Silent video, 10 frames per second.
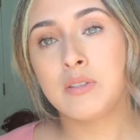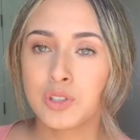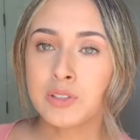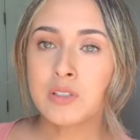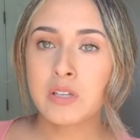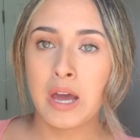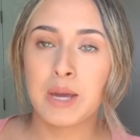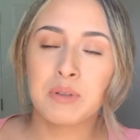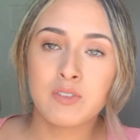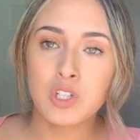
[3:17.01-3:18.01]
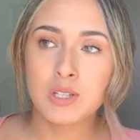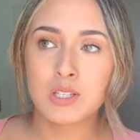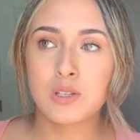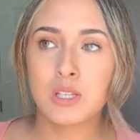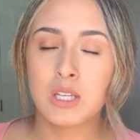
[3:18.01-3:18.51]
During the time of
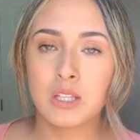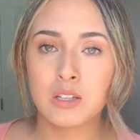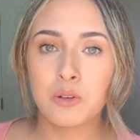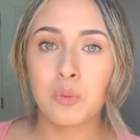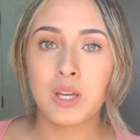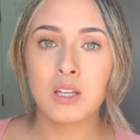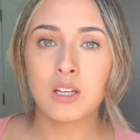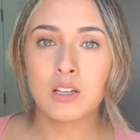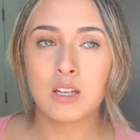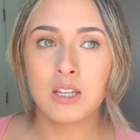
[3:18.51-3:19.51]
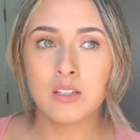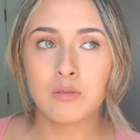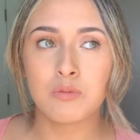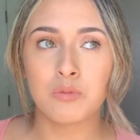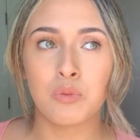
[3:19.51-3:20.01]
just sitting there and waiting, it
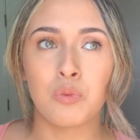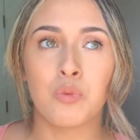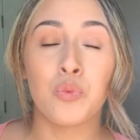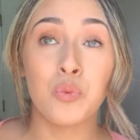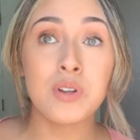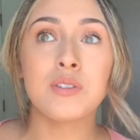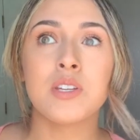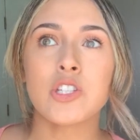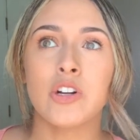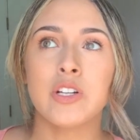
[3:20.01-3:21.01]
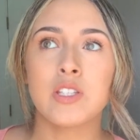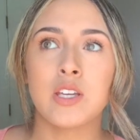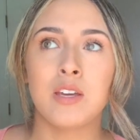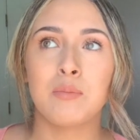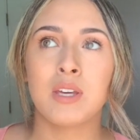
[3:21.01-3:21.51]
really started to
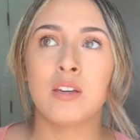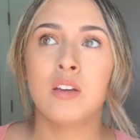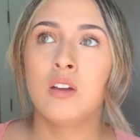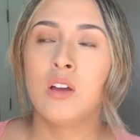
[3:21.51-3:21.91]
hit me